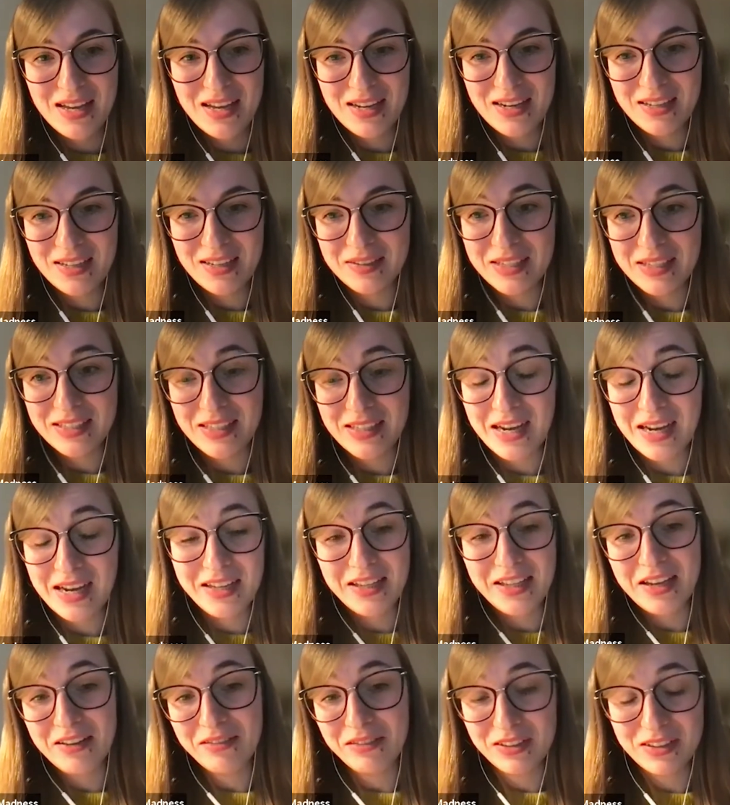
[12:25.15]
at high
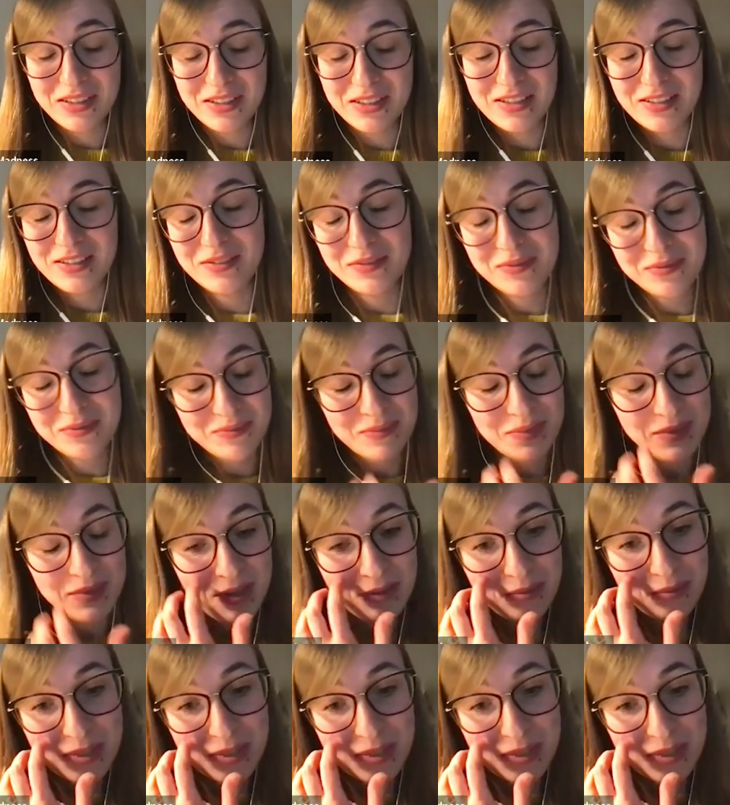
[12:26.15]
level, that I